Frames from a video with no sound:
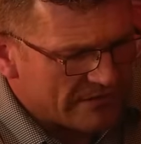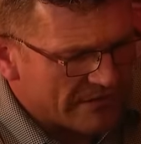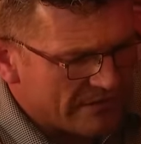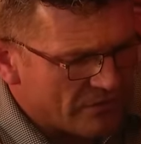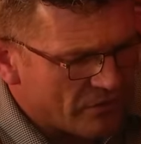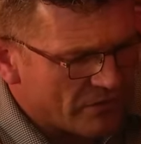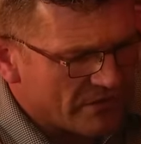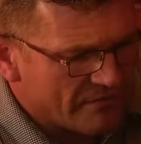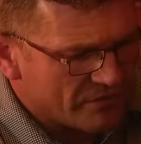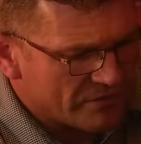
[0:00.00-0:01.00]
the
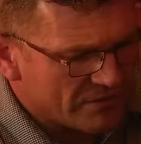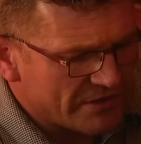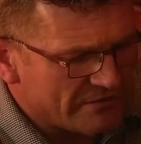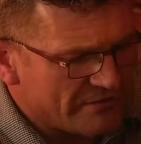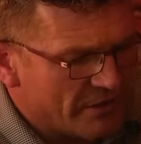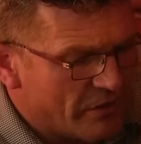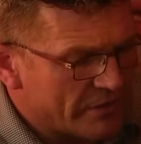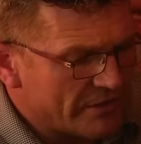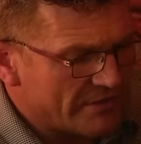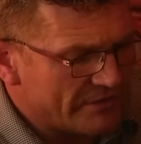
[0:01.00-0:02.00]
neurodiverse side of
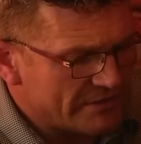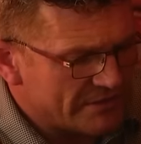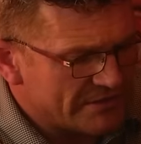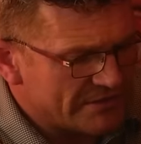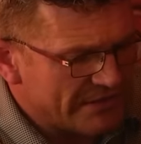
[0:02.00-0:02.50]
learning differences,